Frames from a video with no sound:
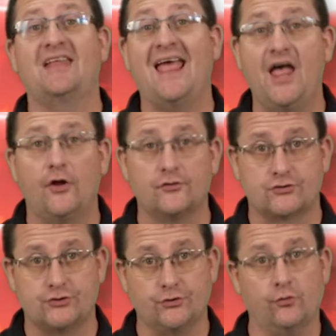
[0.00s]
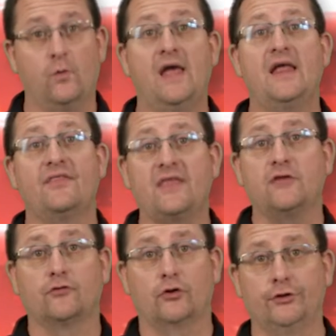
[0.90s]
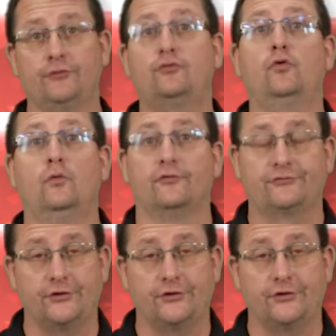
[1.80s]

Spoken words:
tells you these are good tools